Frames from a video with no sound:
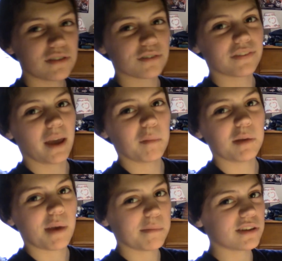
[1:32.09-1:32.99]
your family,
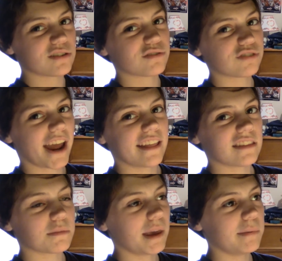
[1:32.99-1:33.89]
maybe it's your
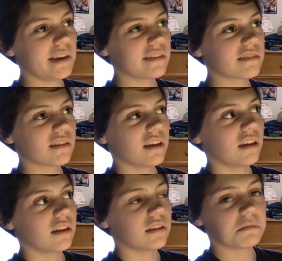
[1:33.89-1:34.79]
friends, maybe it's
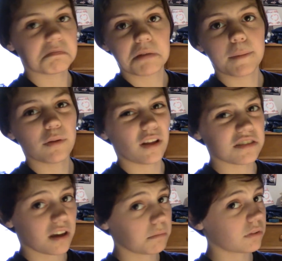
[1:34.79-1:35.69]
people on
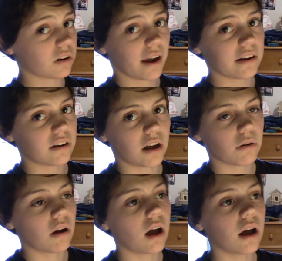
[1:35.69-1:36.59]
Tumblr, I don't
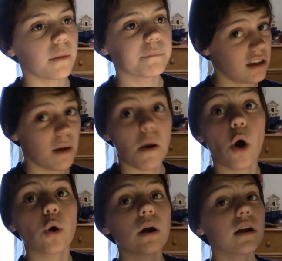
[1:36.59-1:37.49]
know.
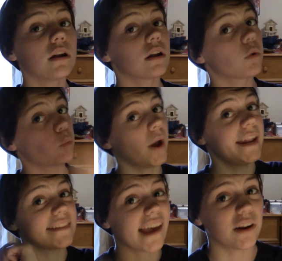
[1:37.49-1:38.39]
Or write
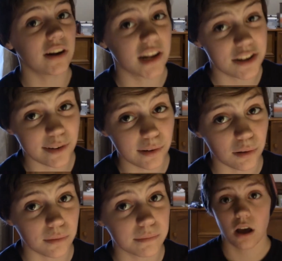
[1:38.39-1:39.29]
it down in a
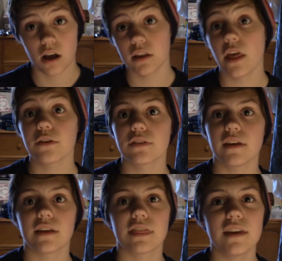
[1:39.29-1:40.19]
journal. Another
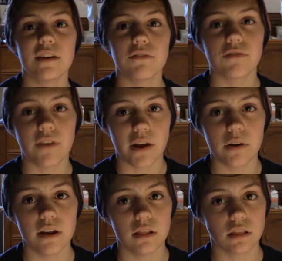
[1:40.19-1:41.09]
thing, think
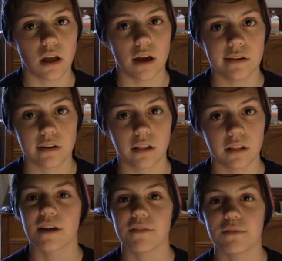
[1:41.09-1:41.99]
very logically.
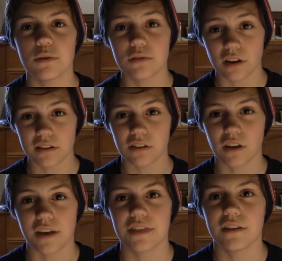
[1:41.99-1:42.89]
If you start to look
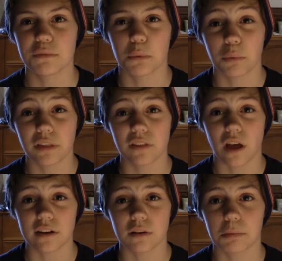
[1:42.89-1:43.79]
at things from a really
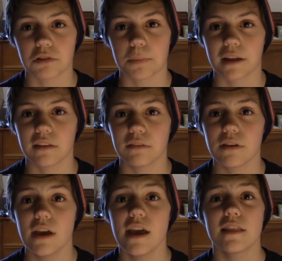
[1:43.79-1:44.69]
logical perspective,
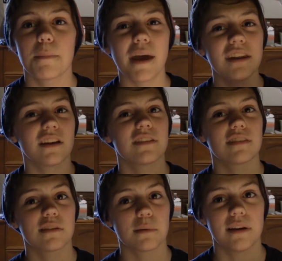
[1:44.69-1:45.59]
depending on the
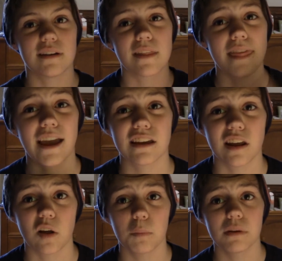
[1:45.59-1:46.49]
situation, that could
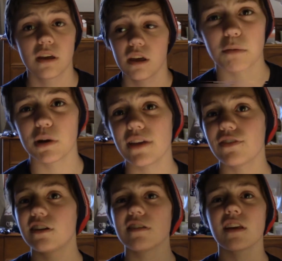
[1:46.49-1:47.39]
help. If
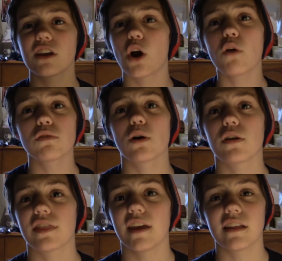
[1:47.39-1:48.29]
it's just like an overall
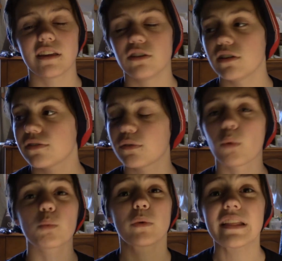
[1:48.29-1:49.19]
thing, like you just feel
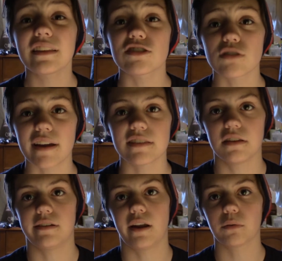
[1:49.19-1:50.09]
really stressed in
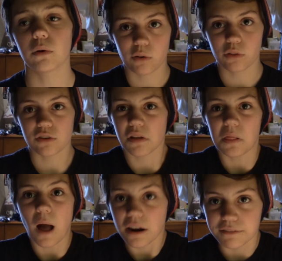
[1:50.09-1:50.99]
general, and there's a
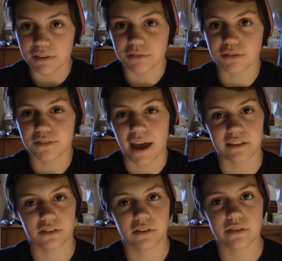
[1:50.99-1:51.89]
lot of different
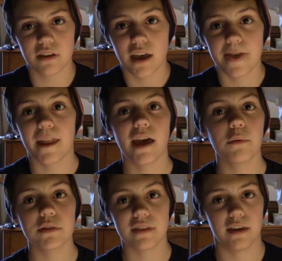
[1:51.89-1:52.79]
factors, then I
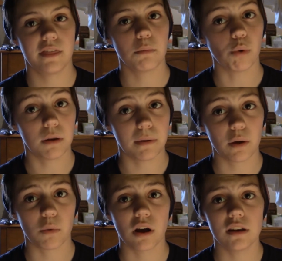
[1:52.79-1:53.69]
would take them one by
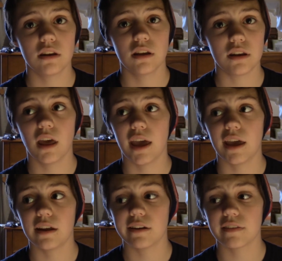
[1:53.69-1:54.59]
one
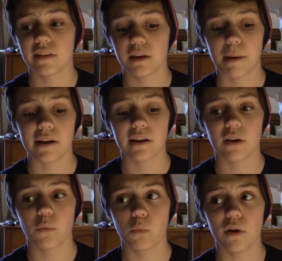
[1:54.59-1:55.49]
and just think about
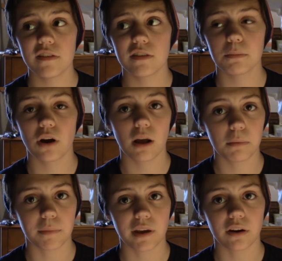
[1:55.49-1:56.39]
what's the
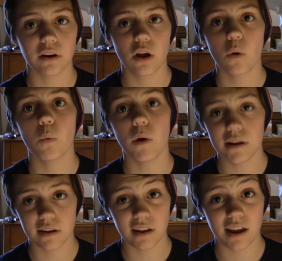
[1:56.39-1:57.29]
problem here, what
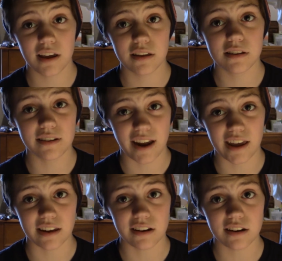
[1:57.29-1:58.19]
can I
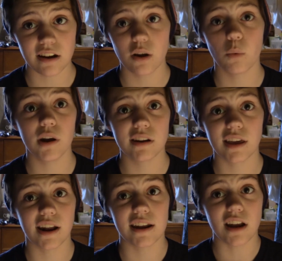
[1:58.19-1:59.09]
change, what
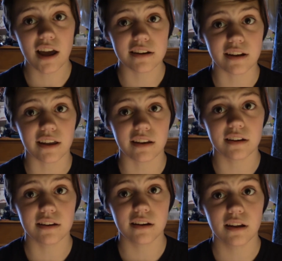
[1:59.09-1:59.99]
can I not change,